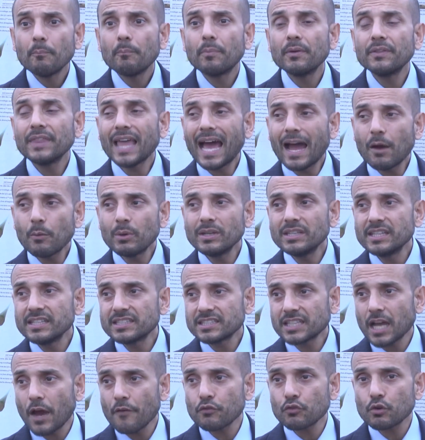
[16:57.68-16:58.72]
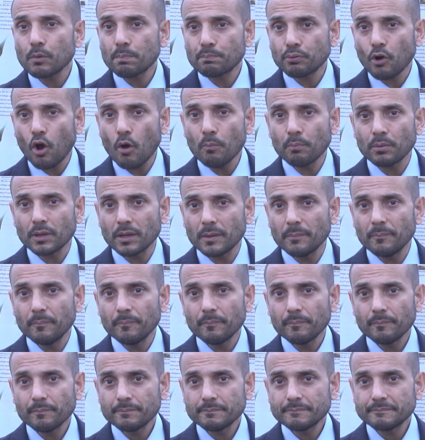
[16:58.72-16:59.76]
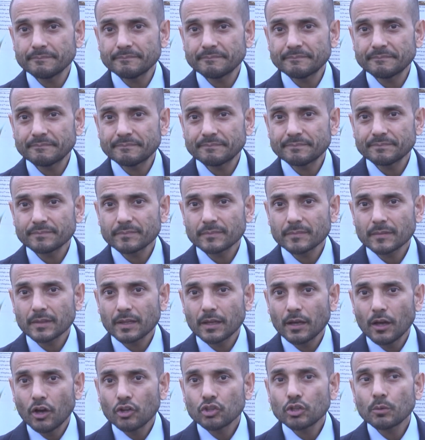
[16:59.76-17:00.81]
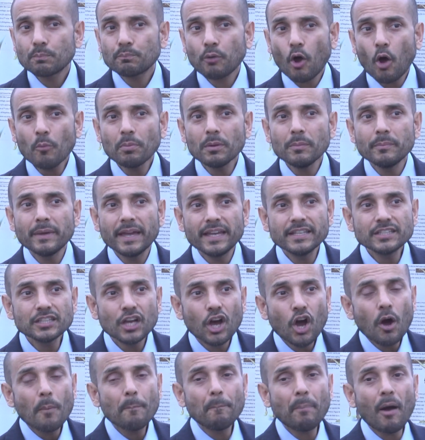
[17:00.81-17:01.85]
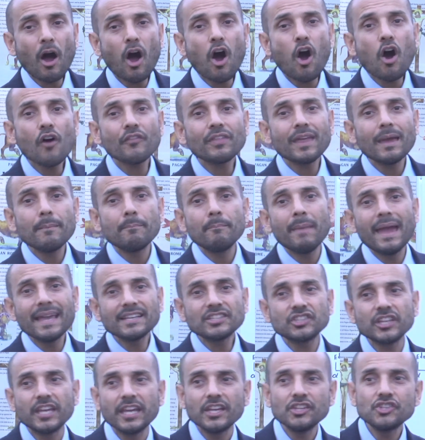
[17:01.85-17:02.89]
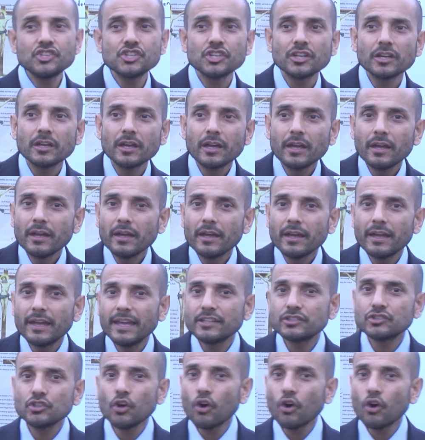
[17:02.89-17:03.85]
But now we discover a problem. The problem is part of their message is